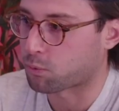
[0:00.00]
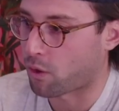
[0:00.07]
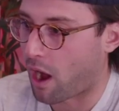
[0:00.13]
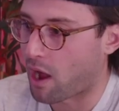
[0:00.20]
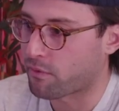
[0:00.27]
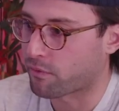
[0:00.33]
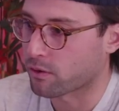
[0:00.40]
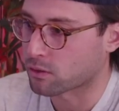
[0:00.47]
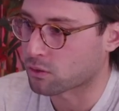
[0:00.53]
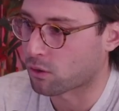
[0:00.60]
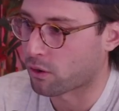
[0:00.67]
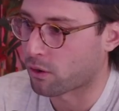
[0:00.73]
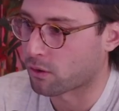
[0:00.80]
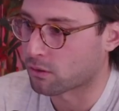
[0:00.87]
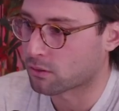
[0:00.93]
That's where I first
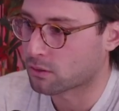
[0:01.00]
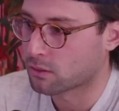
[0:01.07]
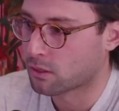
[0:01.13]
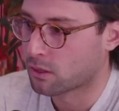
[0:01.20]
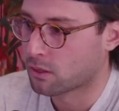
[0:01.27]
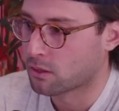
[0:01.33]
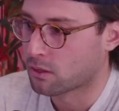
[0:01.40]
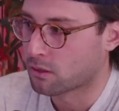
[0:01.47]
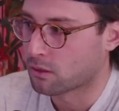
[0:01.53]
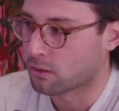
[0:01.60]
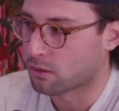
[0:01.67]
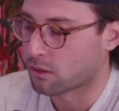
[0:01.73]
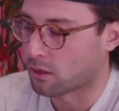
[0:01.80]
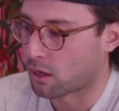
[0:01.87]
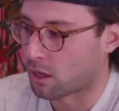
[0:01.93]
learned
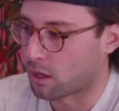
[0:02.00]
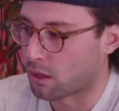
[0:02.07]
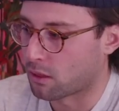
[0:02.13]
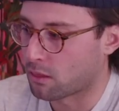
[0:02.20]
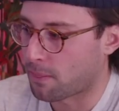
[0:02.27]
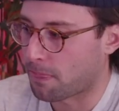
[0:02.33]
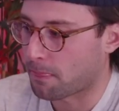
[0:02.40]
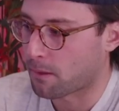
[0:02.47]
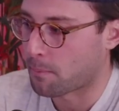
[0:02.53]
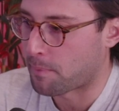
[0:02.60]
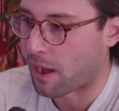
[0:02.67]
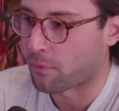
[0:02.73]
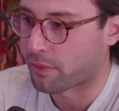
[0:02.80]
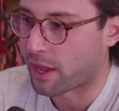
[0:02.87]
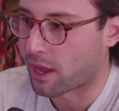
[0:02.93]

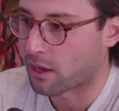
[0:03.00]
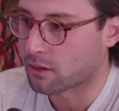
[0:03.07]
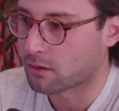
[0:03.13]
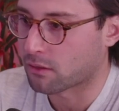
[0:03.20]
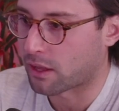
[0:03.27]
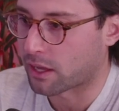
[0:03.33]
about that.